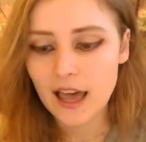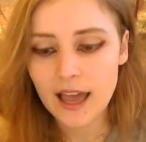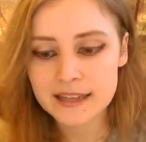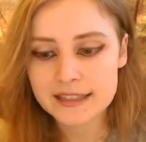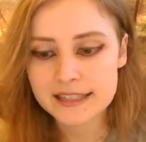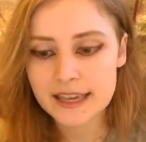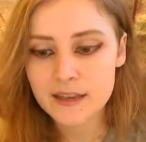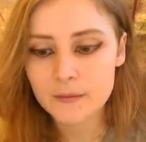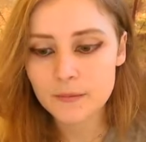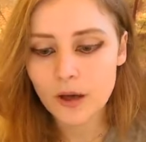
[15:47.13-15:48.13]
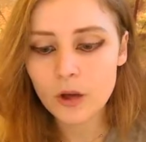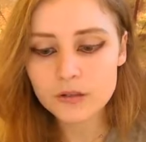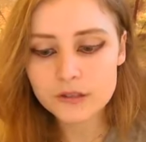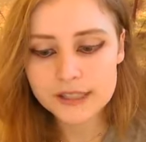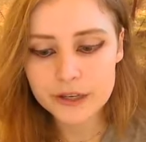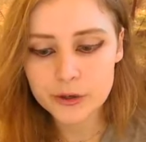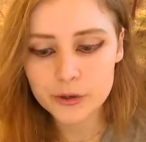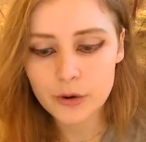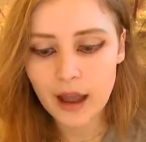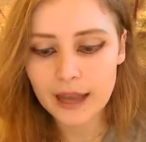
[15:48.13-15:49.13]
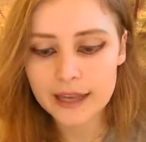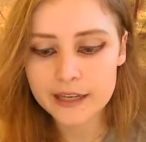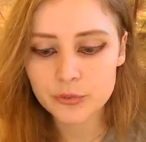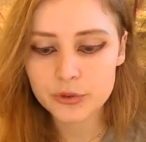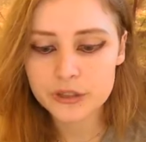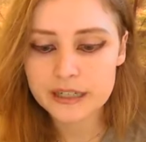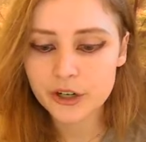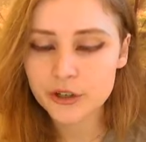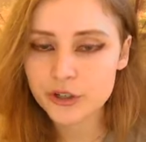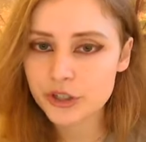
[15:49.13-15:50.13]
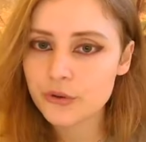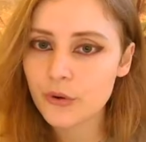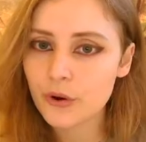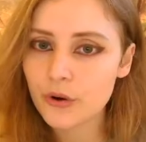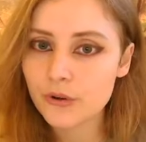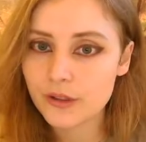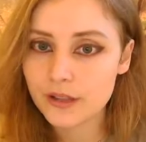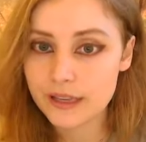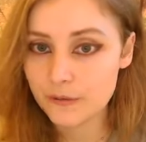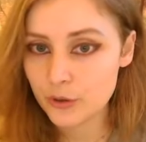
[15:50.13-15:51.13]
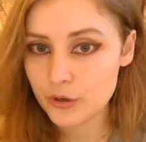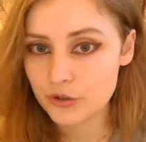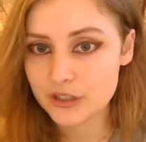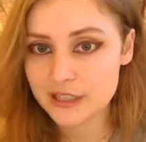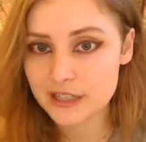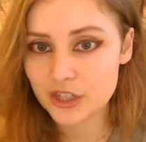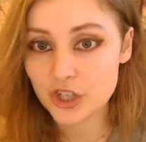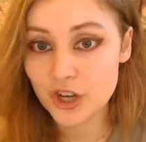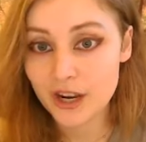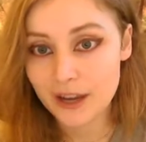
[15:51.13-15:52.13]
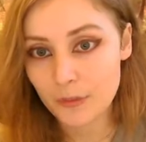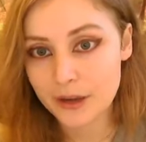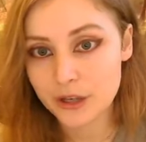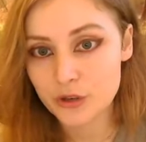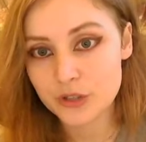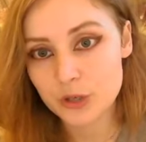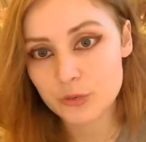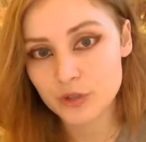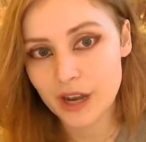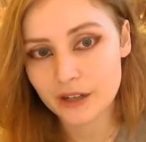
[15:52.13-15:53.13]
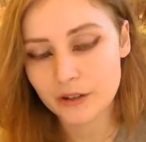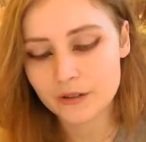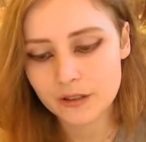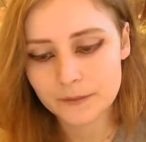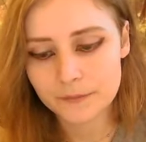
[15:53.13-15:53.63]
And also, I would encourage you all, if you're interested, to check out my YouTube channel,